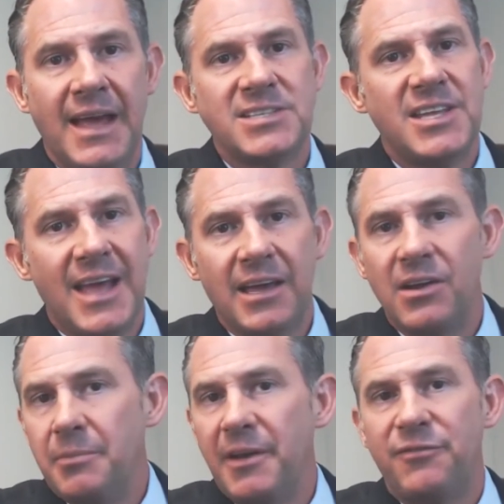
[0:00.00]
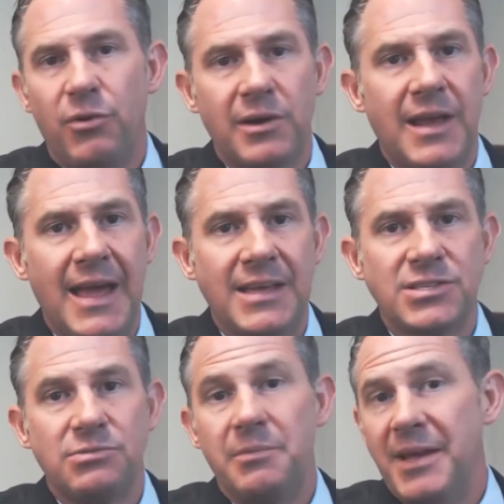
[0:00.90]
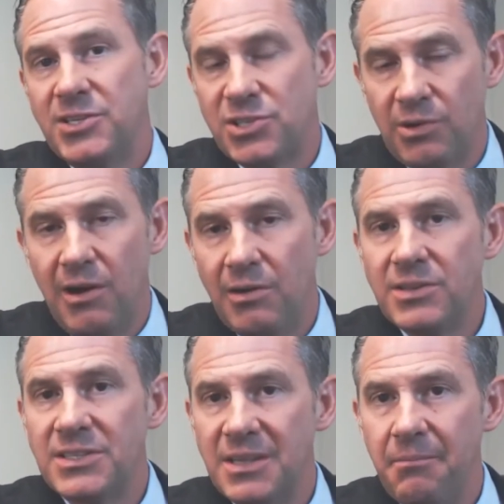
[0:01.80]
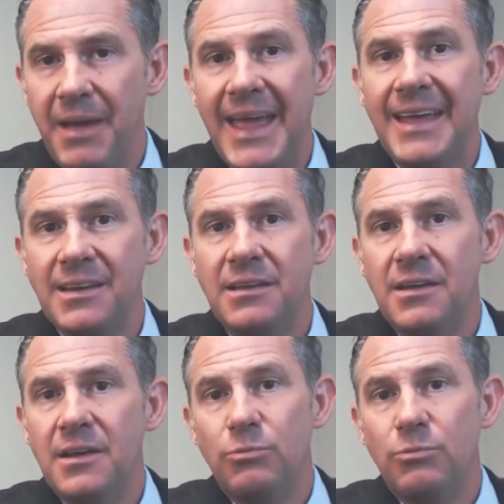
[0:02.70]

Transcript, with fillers: As the economic forecast remains strong, the demand